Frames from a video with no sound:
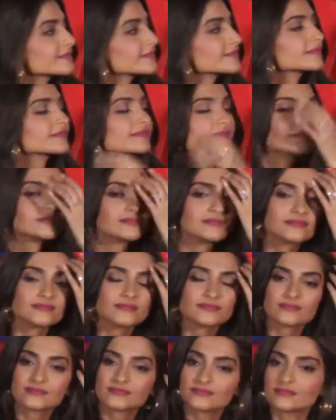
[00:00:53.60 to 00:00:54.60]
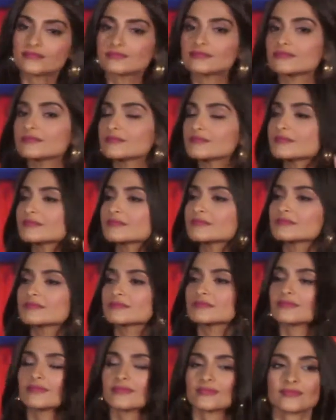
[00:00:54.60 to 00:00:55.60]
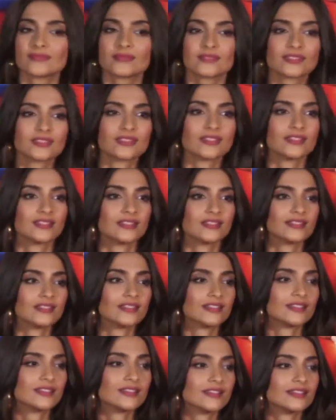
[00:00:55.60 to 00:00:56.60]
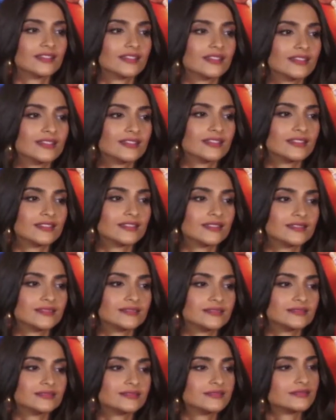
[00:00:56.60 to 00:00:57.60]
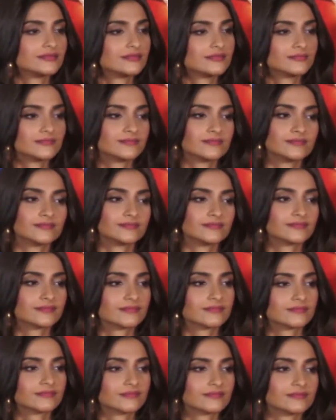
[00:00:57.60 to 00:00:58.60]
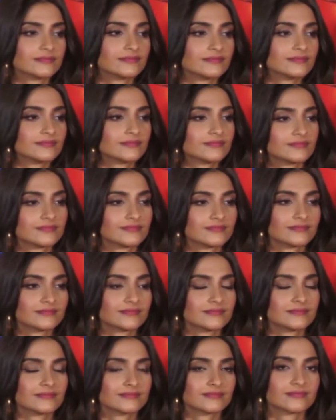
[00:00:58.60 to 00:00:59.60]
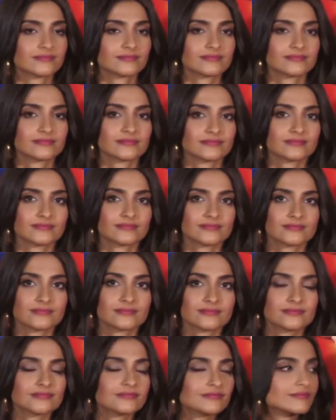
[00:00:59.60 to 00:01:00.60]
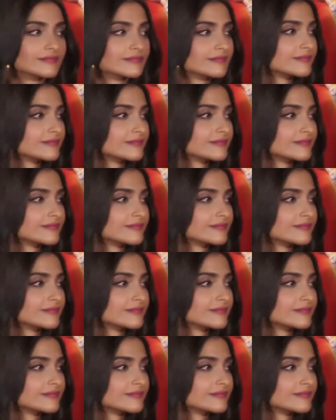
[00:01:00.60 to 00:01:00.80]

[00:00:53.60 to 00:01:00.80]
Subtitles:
(not speaking)